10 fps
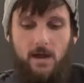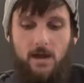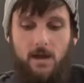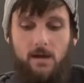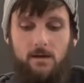
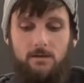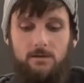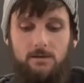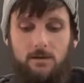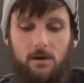
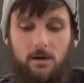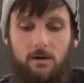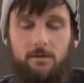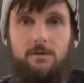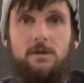and
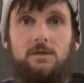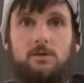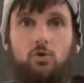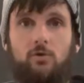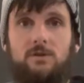
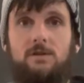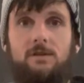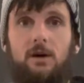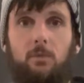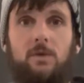this Chris
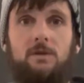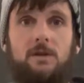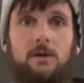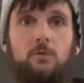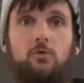Stuckman
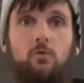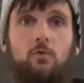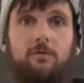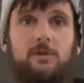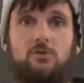
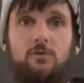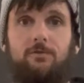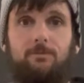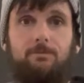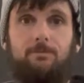debut feature
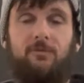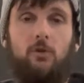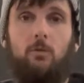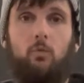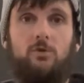
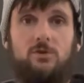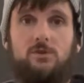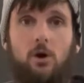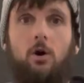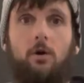film, which is
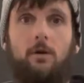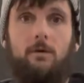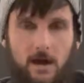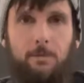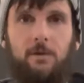a horror.
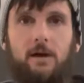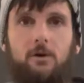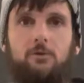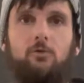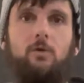I plan
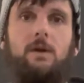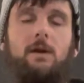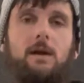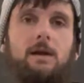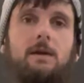on doing
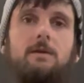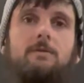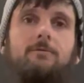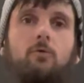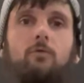
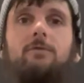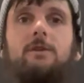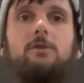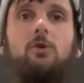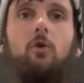a full
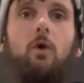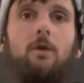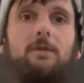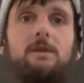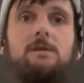video
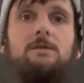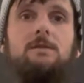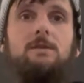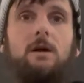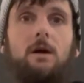on
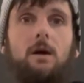these